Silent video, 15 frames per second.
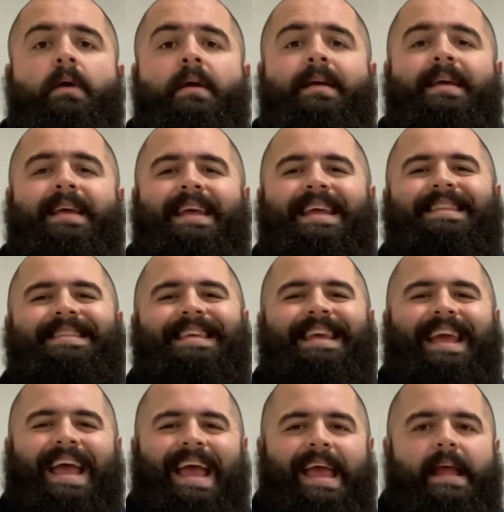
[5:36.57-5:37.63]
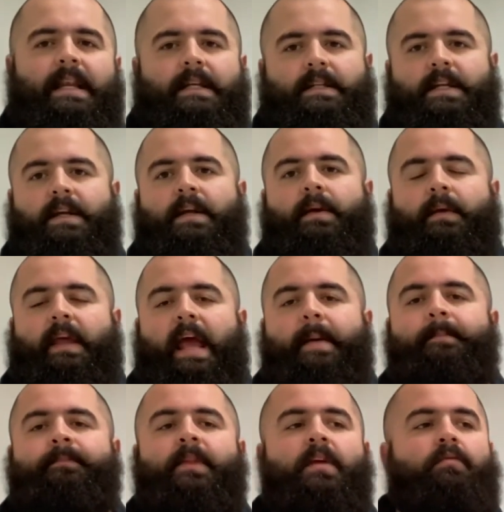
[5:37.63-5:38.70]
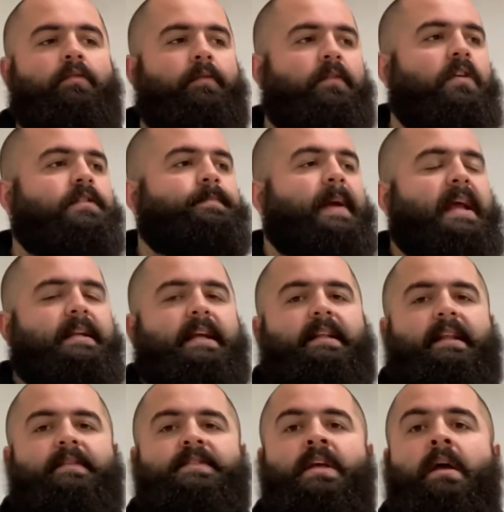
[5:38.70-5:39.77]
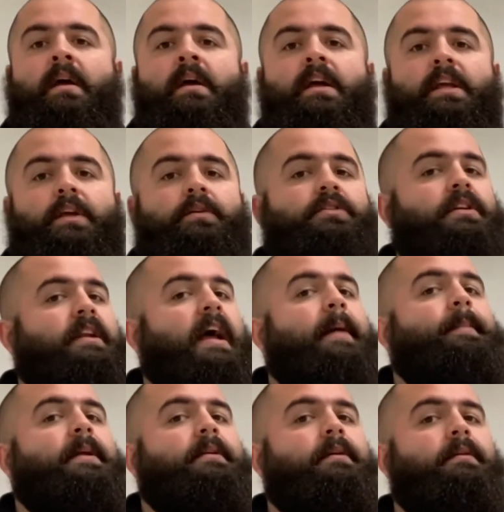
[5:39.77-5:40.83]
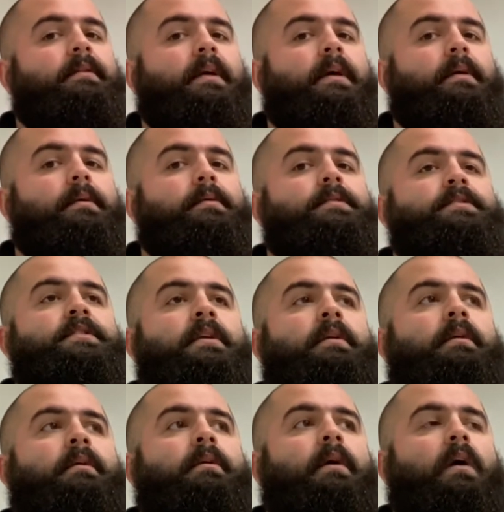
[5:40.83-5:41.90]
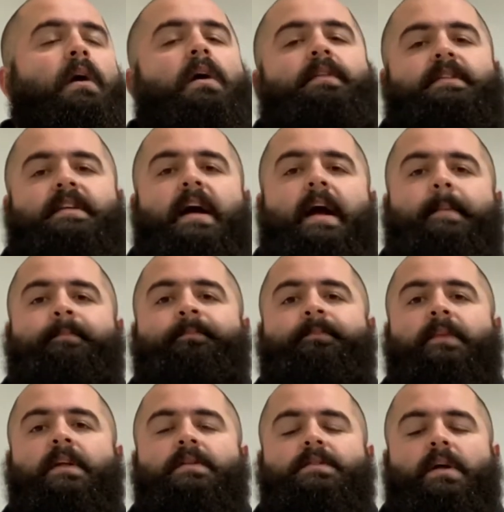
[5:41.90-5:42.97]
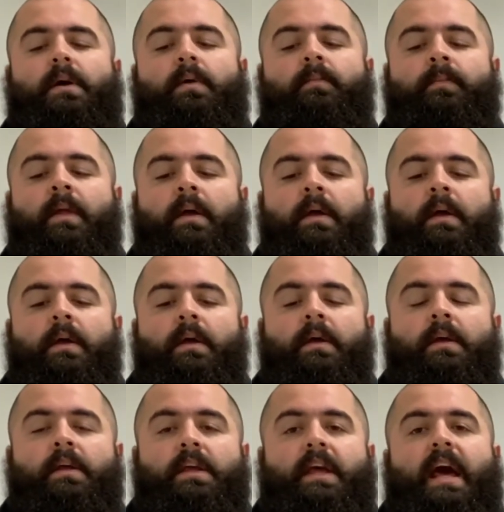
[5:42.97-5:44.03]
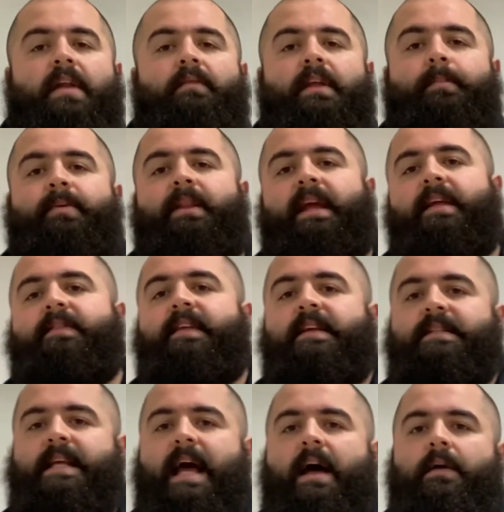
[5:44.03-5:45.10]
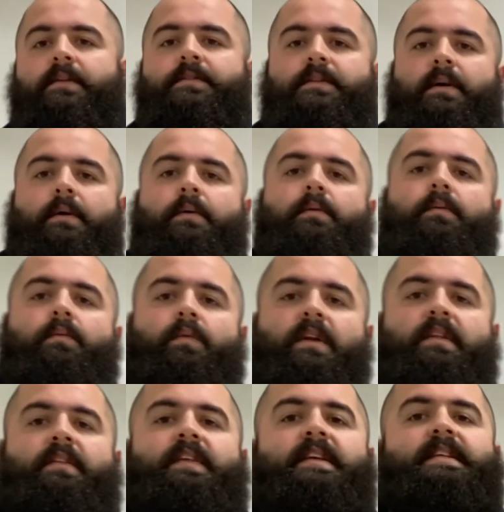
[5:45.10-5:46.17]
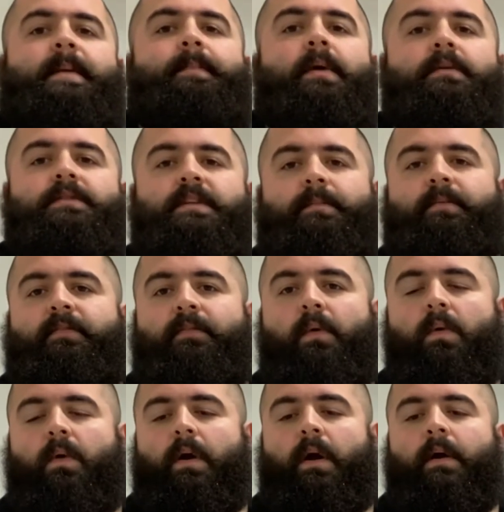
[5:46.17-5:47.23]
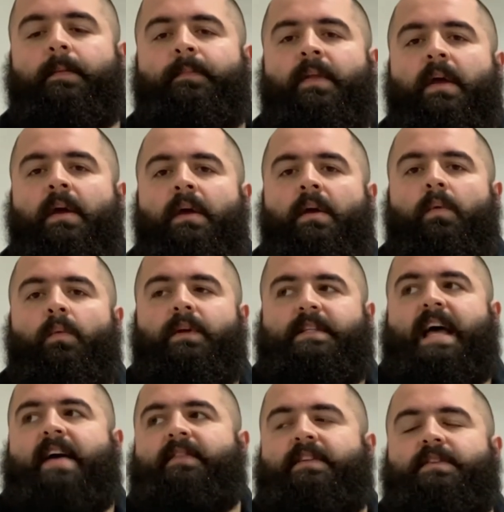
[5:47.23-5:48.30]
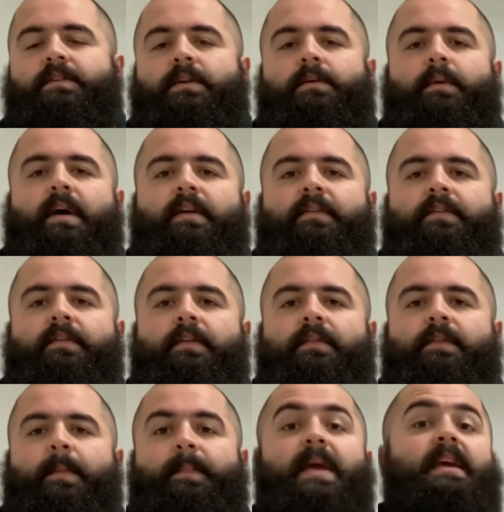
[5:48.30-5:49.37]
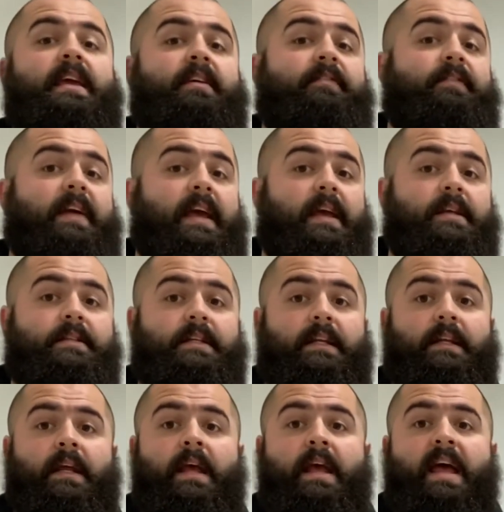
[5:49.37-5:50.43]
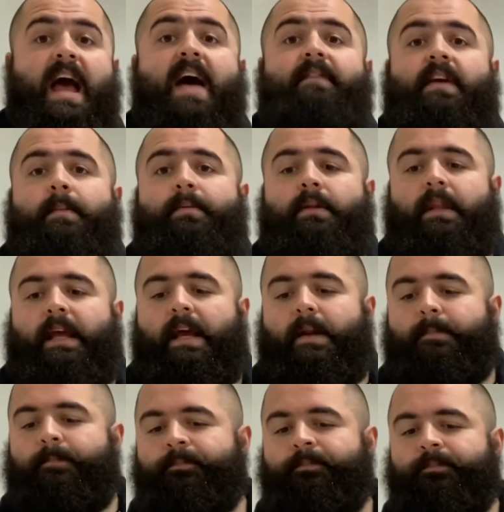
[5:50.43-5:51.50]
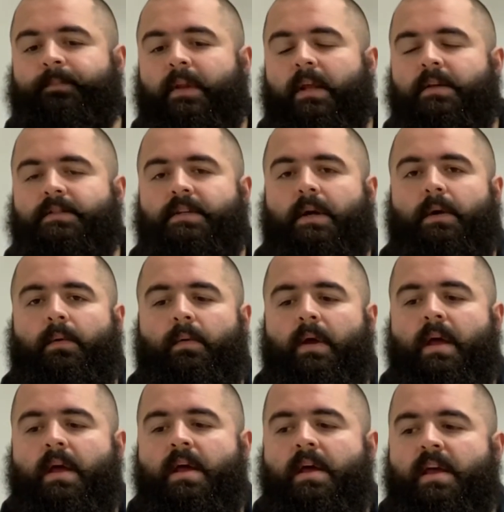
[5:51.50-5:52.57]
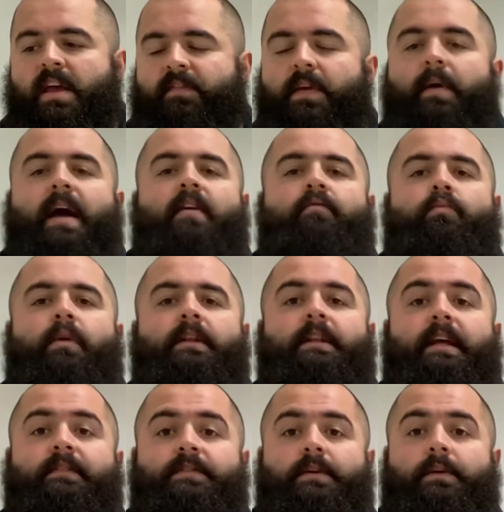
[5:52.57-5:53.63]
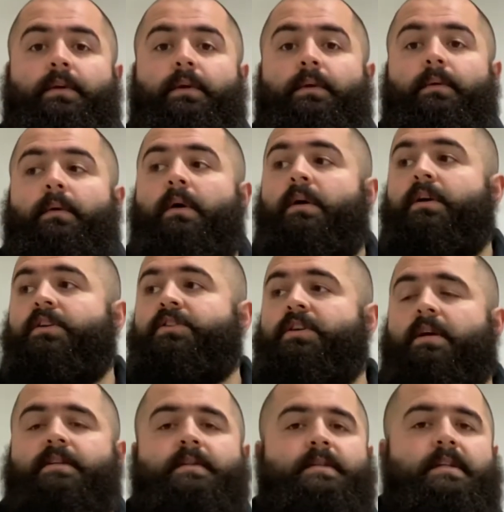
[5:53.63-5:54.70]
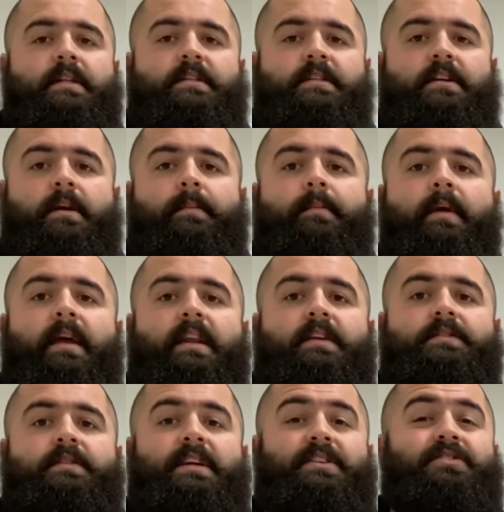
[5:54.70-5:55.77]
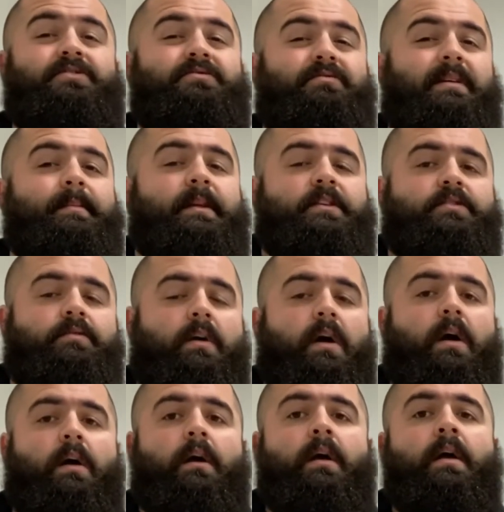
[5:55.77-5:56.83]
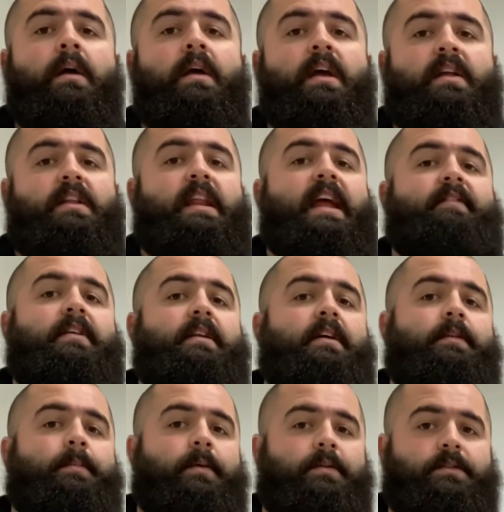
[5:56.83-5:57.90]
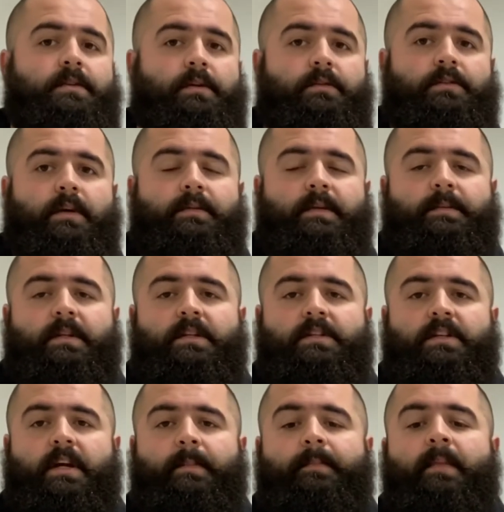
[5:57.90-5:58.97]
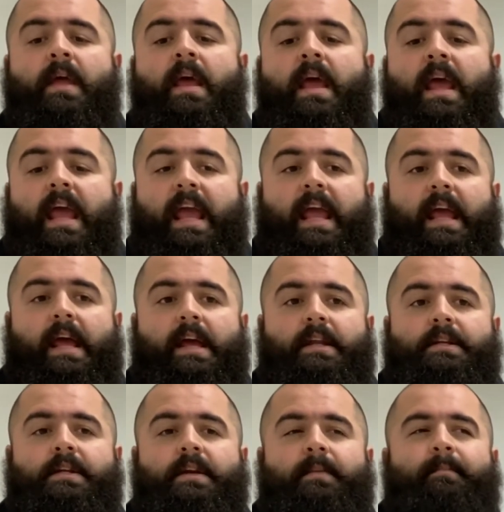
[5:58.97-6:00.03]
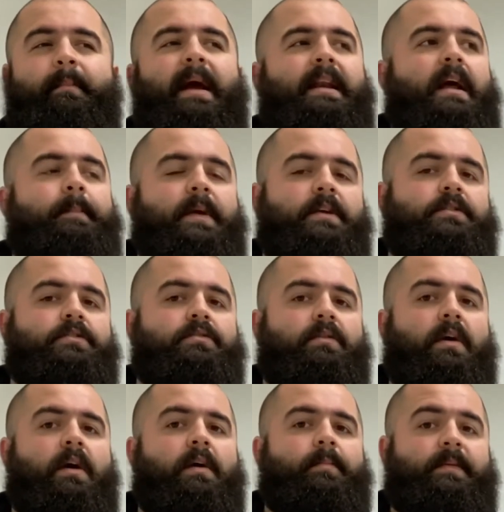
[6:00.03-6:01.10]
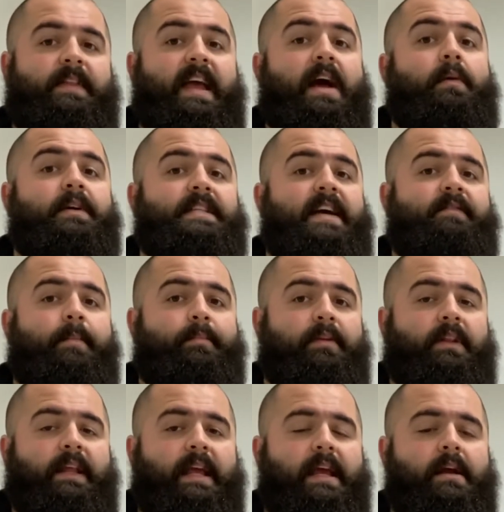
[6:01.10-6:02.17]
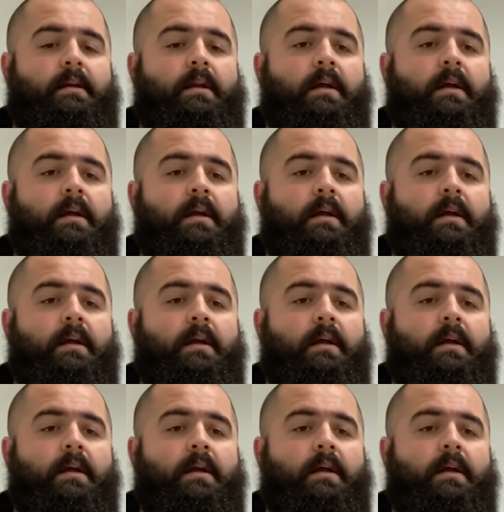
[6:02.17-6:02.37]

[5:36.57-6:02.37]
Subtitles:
In the end, okay, reverse band deadlifts, you should not be doing those all the time. So you got to really plan things out. So one of the things I posted before was having to do with the peaking phase and having a plan. So if you have one lifter who shows up to the gym and is extremely strong, and then you have another person who shows up to the gym and might not be as strong, but they always have a plan,